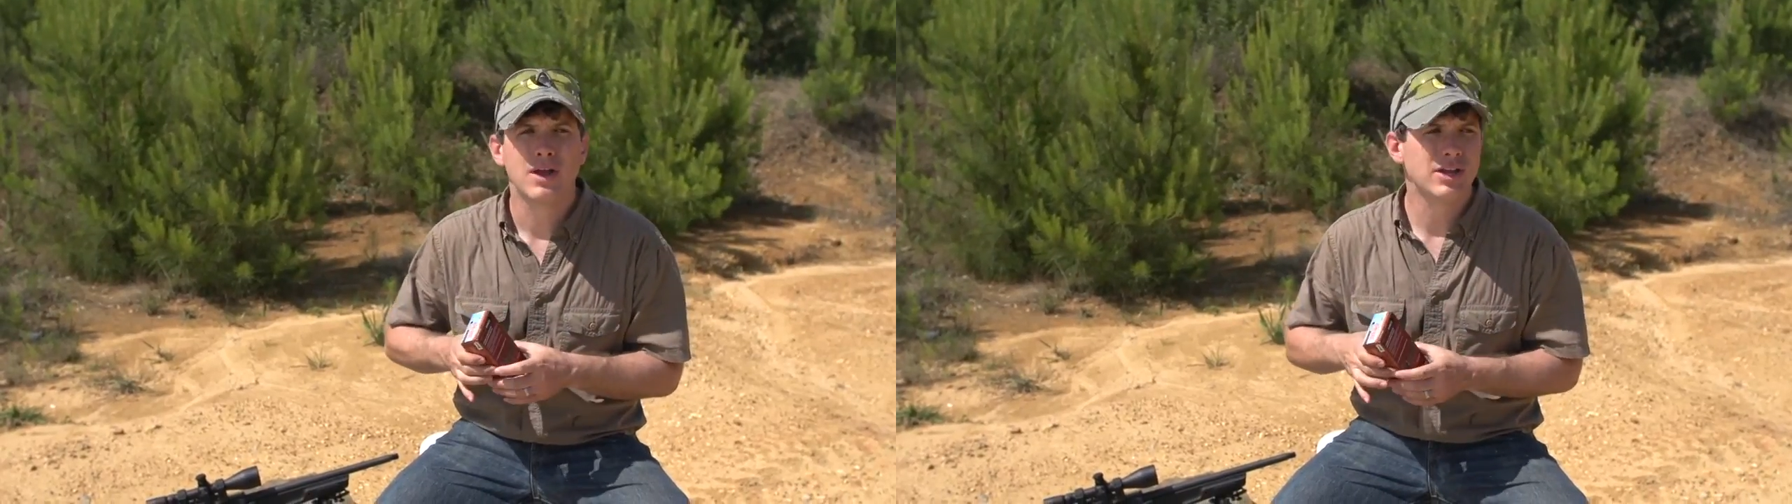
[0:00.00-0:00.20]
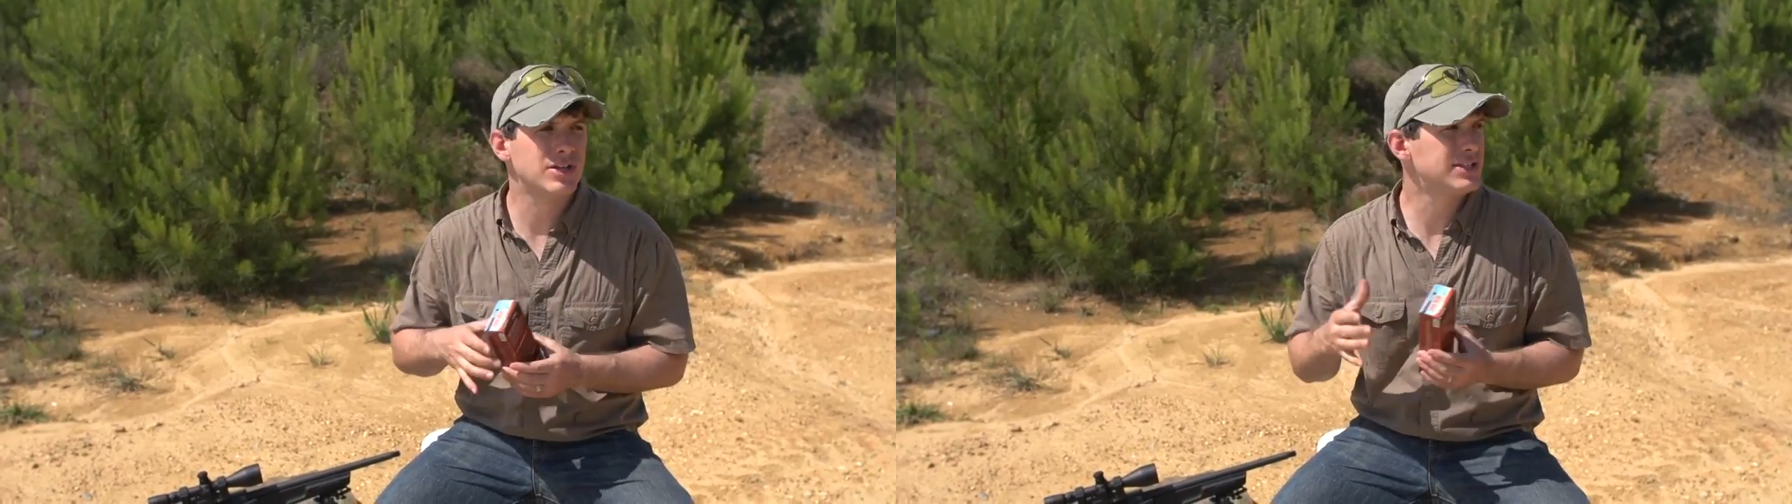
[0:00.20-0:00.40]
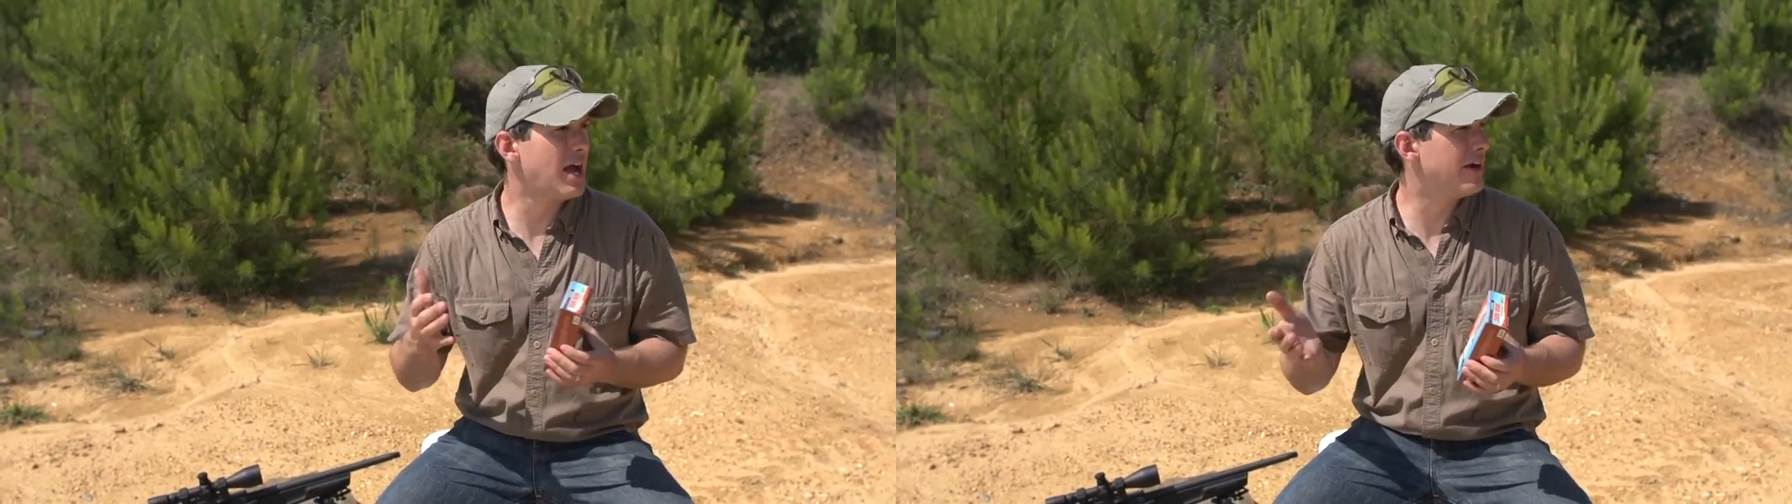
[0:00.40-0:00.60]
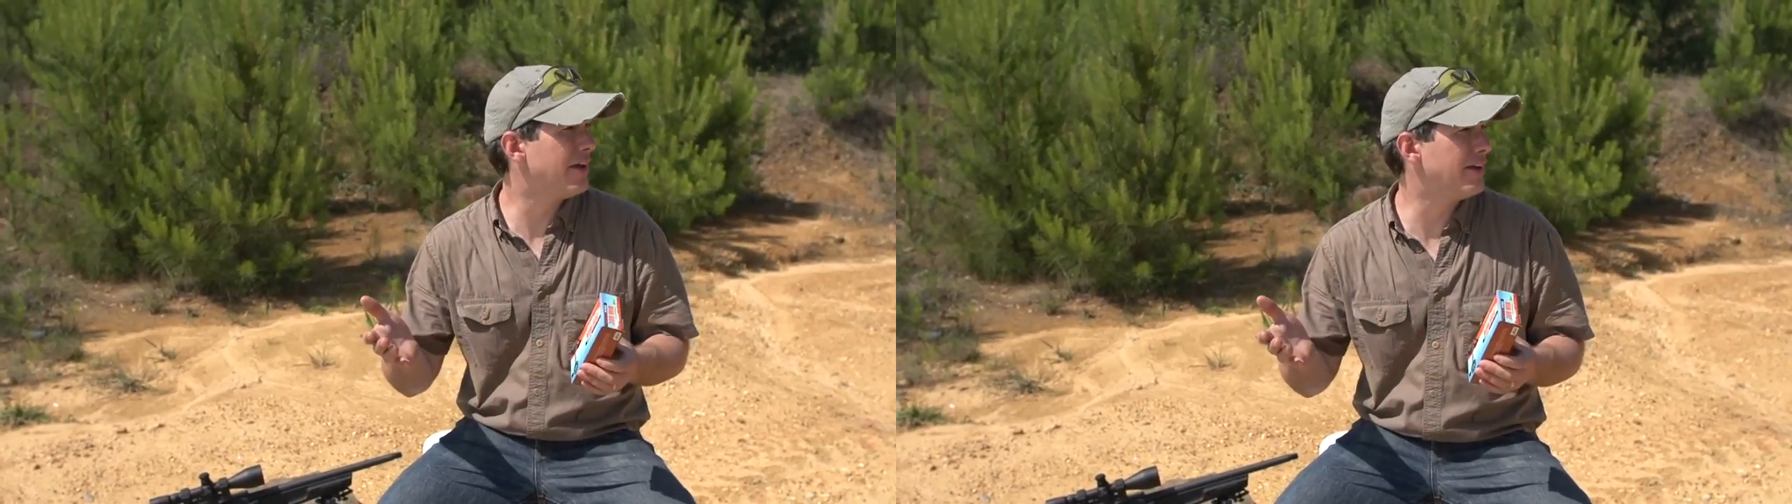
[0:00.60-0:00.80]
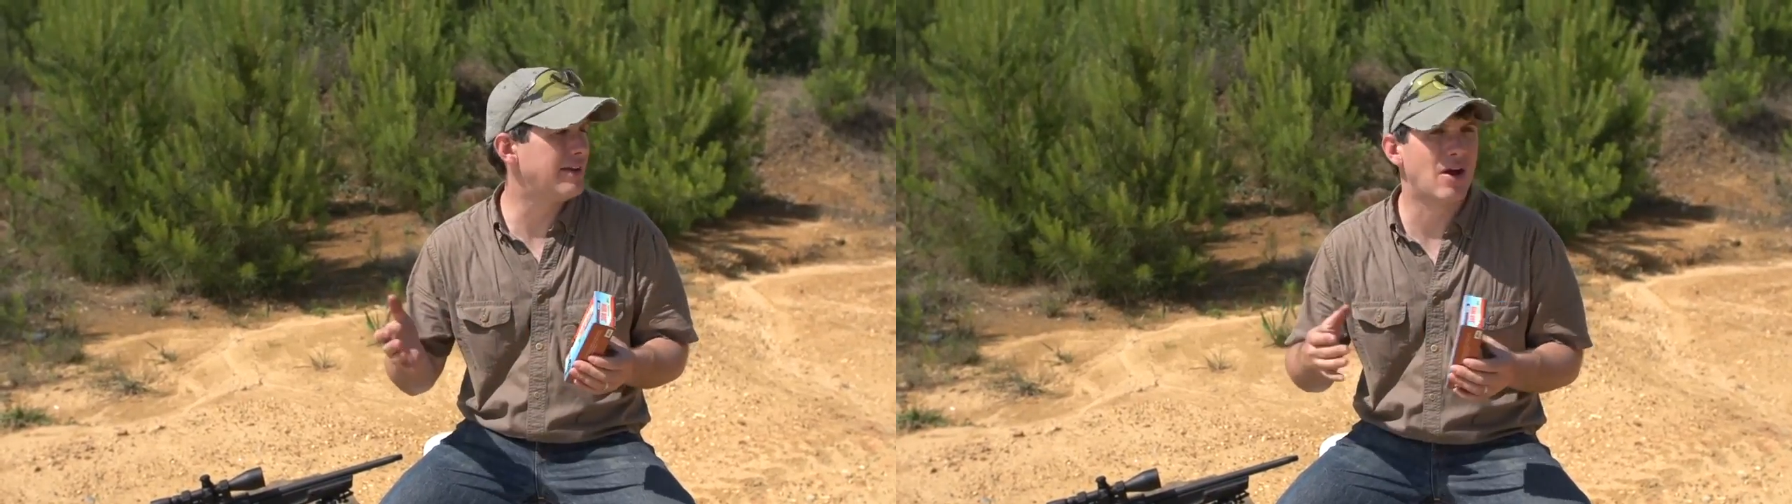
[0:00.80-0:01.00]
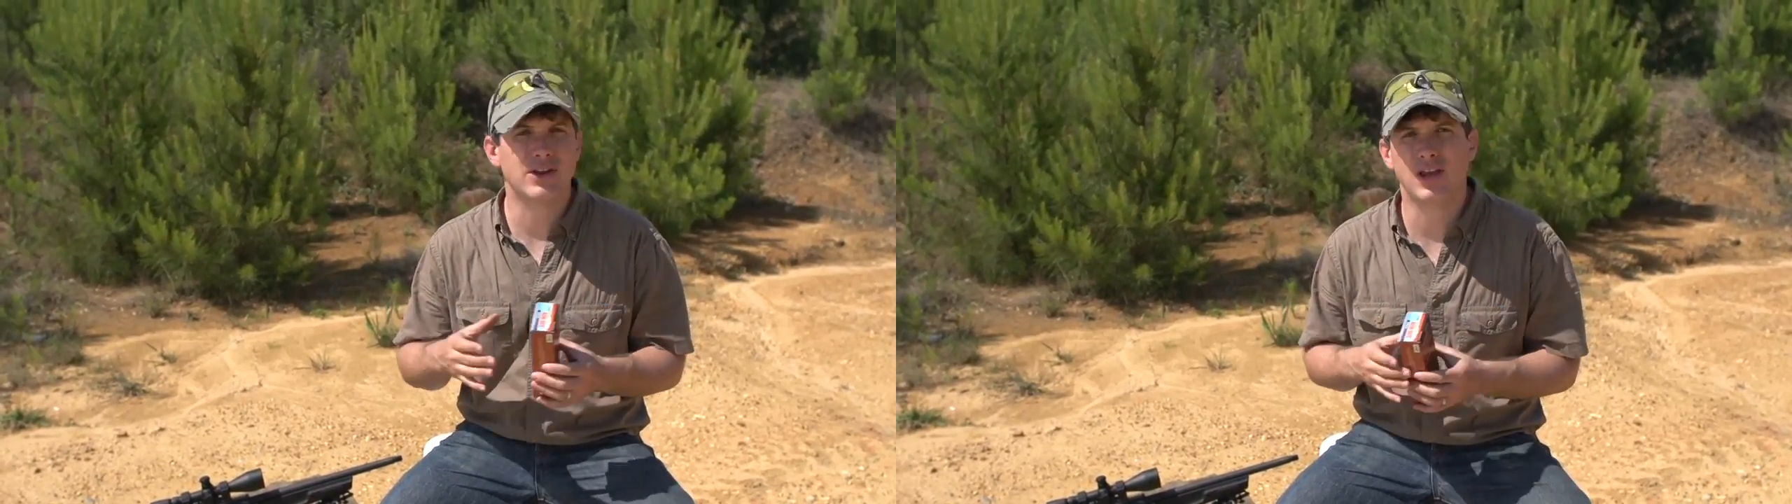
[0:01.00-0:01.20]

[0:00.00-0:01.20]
you sight it in down